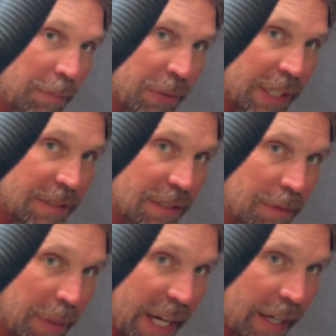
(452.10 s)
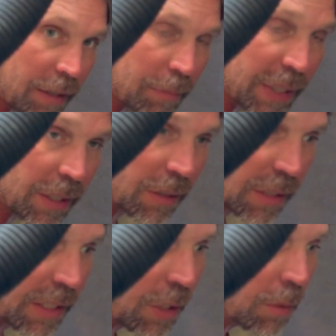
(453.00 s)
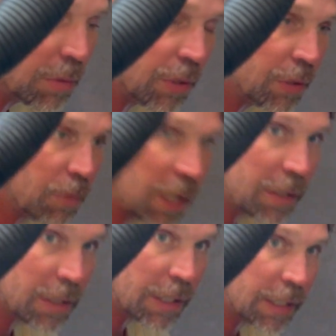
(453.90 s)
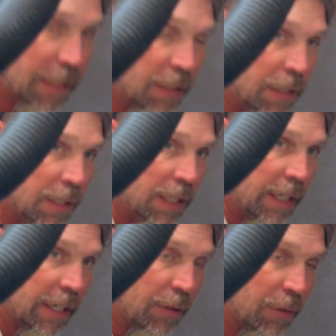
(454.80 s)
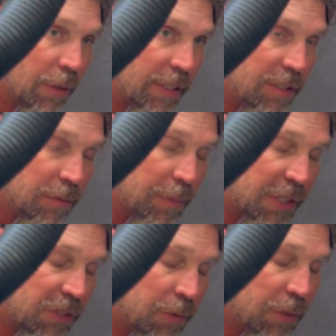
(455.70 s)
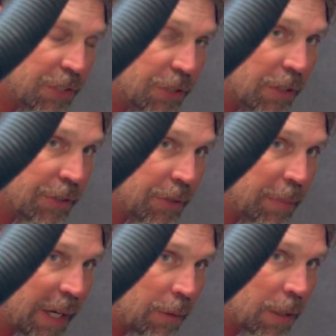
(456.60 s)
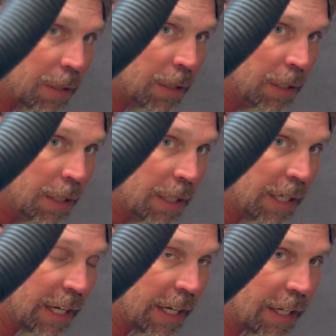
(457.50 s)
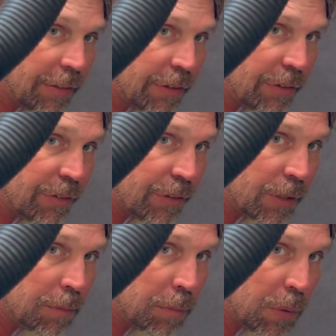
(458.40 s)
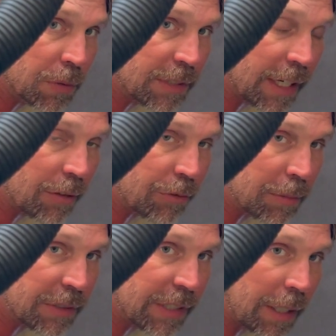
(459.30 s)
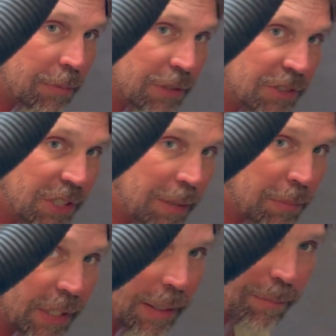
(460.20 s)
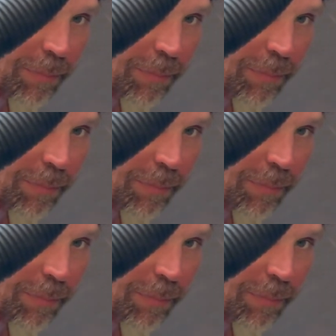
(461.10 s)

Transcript: plates in the back apparently go below the water line, especially when you're under power. And the third bolt down from the top on the chain plate,